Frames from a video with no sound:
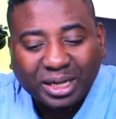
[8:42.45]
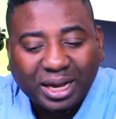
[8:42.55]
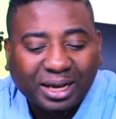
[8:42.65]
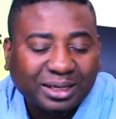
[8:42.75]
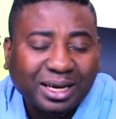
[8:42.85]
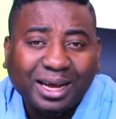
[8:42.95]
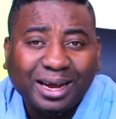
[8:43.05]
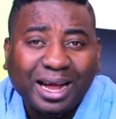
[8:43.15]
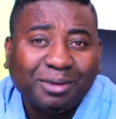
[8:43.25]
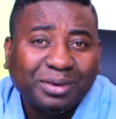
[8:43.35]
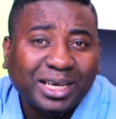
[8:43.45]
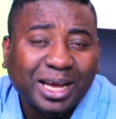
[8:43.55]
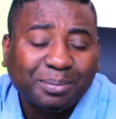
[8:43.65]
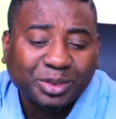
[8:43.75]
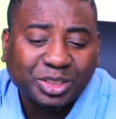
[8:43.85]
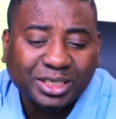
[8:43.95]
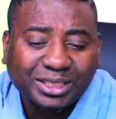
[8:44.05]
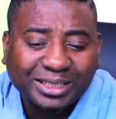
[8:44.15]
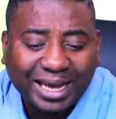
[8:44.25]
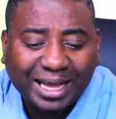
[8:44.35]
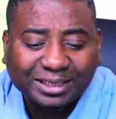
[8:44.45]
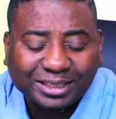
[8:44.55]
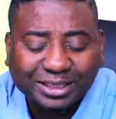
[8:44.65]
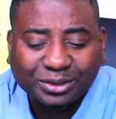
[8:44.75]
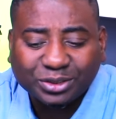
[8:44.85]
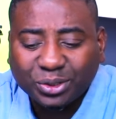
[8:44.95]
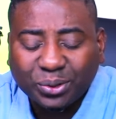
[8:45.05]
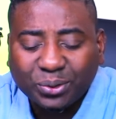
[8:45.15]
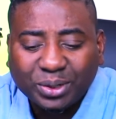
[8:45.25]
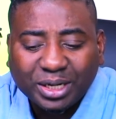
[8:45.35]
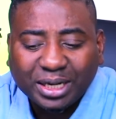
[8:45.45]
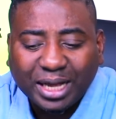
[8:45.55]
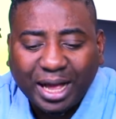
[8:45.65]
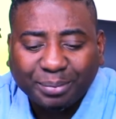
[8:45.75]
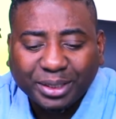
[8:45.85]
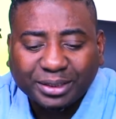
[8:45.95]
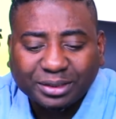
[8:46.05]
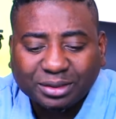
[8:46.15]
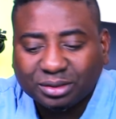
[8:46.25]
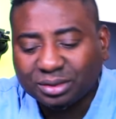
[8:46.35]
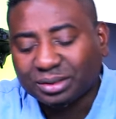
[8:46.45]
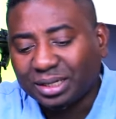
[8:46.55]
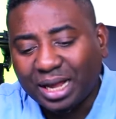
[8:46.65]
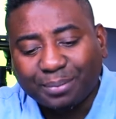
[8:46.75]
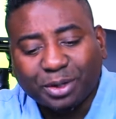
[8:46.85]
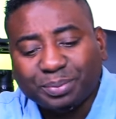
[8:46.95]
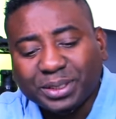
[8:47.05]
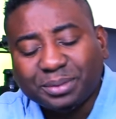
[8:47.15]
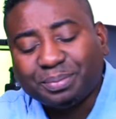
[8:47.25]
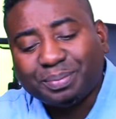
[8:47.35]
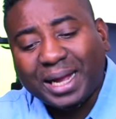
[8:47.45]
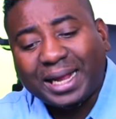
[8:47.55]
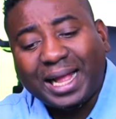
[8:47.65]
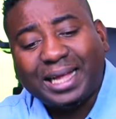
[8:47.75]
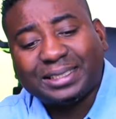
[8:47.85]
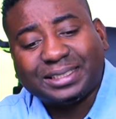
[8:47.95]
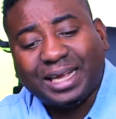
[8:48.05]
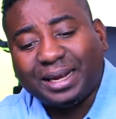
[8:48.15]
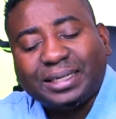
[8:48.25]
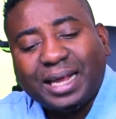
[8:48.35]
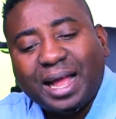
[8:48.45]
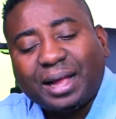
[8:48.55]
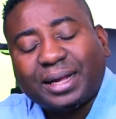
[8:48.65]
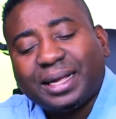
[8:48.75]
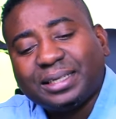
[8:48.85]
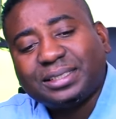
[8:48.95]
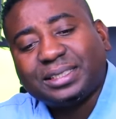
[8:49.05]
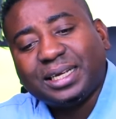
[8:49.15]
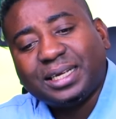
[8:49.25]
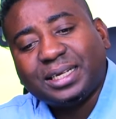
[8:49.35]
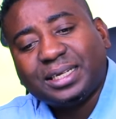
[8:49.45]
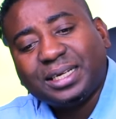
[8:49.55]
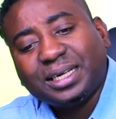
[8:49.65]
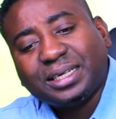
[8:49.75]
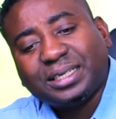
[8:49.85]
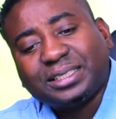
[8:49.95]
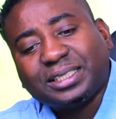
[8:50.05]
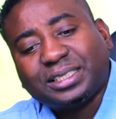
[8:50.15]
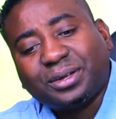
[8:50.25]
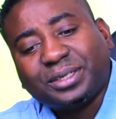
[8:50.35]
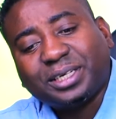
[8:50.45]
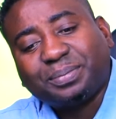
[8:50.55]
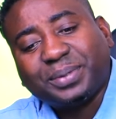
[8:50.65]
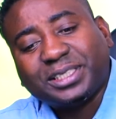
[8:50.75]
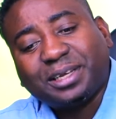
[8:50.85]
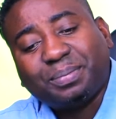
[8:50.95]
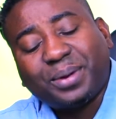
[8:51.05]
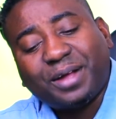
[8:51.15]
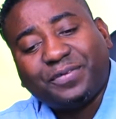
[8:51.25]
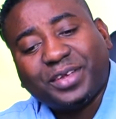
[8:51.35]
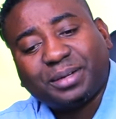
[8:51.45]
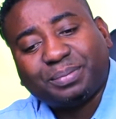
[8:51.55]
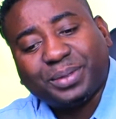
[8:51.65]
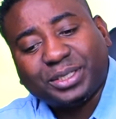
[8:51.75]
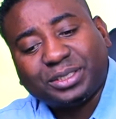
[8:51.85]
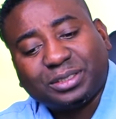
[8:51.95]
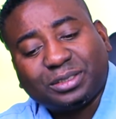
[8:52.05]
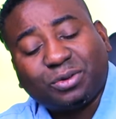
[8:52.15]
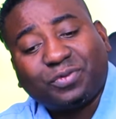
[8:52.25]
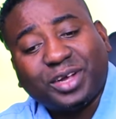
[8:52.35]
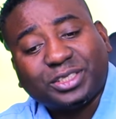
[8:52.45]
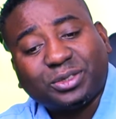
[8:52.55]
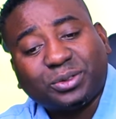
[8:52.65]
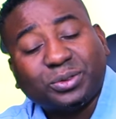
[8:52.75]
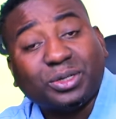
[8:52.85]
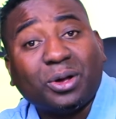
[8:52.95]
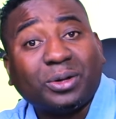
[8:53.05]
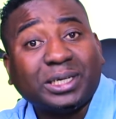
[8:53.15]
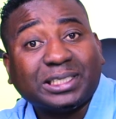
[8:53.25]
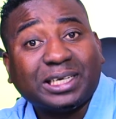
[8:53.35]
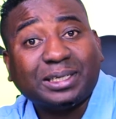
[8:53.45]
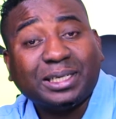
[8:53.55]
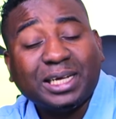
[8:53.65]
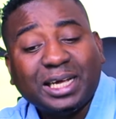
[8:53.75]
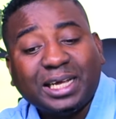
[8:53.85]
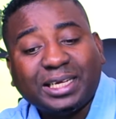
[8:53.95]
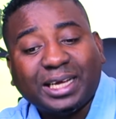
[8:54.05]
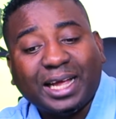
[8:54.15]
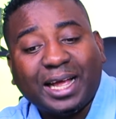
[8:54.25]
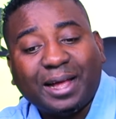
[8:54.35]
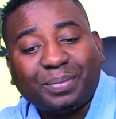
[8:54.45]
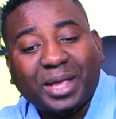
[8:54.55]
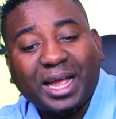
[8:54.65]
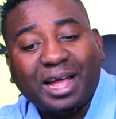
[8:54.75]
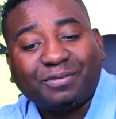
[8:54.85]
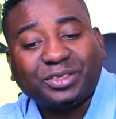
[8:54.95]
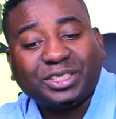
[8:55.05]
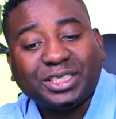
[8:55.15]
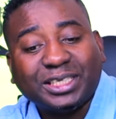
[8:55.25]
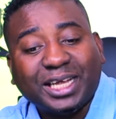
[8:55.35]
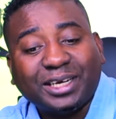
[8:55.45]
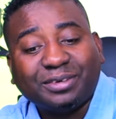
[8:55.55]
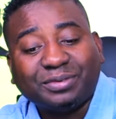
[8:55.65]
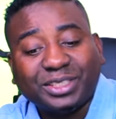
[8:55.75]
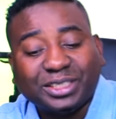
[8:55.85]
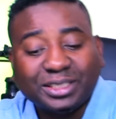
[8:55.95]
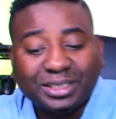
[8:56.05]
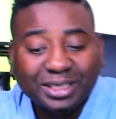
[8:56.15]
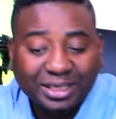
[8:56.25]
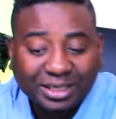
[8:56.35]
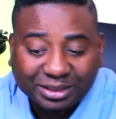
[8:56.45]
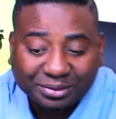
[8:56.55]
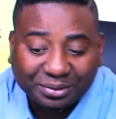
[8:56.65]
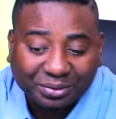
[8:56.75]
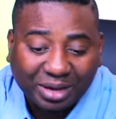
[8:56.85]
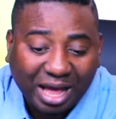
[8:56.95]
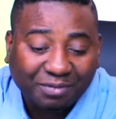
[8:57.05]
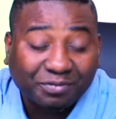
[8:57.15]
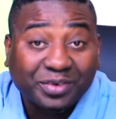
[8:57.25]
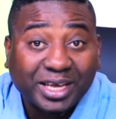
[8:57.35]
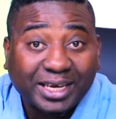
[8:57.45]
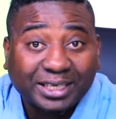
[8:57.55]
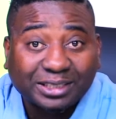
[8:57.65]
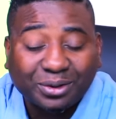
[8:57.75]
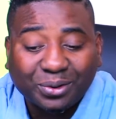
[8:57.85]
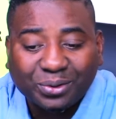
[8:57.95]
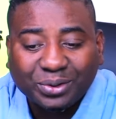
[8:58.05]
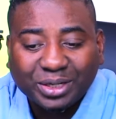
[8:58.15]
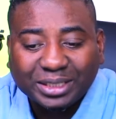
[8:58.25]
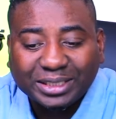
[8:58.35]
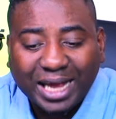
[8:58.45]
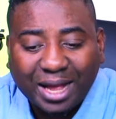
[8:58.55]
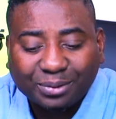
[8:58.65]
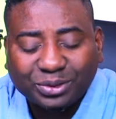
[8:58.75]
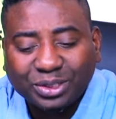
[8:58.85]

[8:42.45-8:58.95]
And I really appreciate that, you know. So, I mean, I'm not being biased. I can't say this is 100% perfect, but so far so good. Honestly, I haven't seen any reason to have fears or doubt.